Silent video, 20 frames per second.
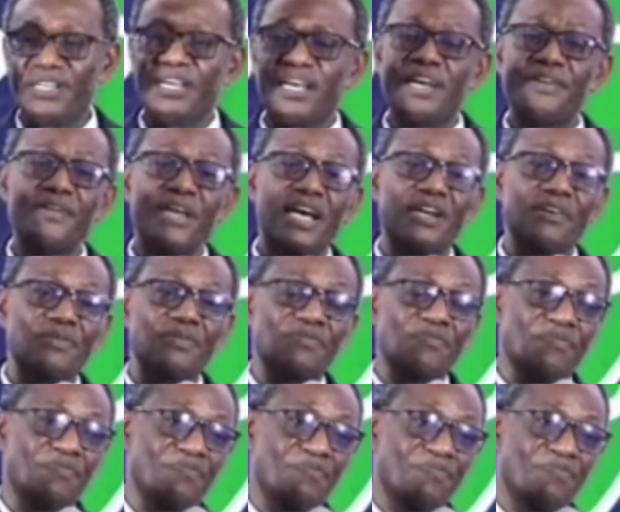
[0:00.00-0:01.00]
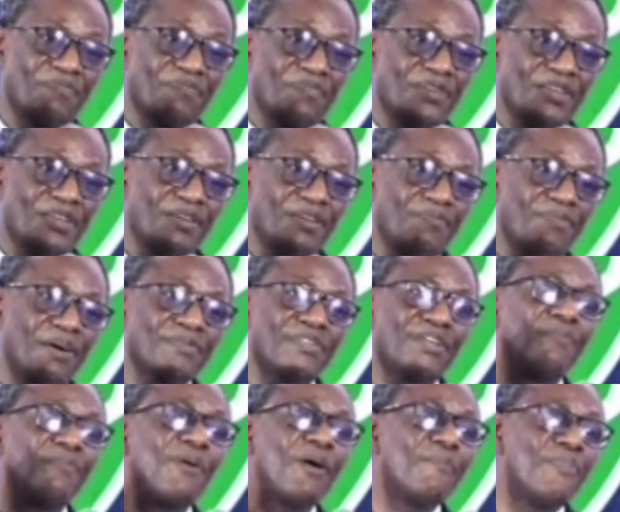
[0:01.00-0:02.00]
And you know, but so
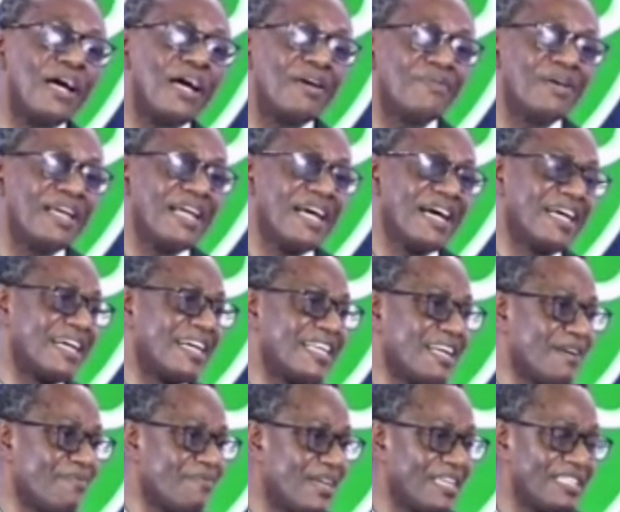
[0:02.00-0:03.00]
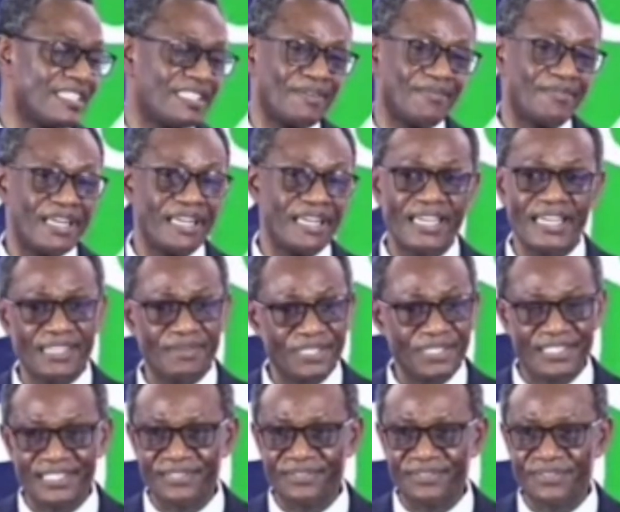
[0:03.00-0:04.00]
your bomb pie, we are Kenya, me have some
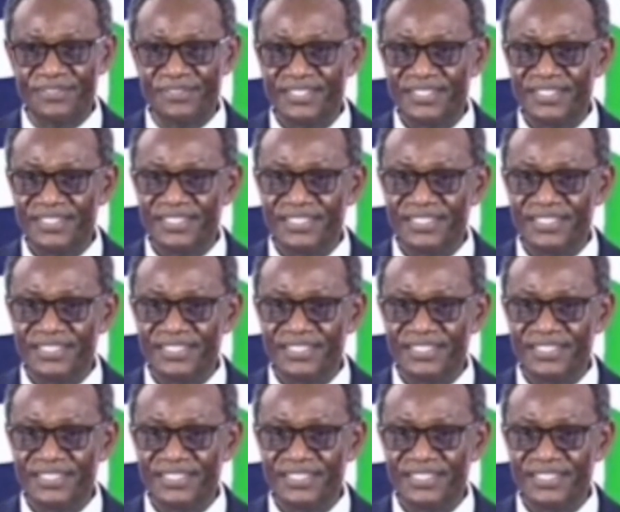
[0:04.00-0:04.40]
meeting.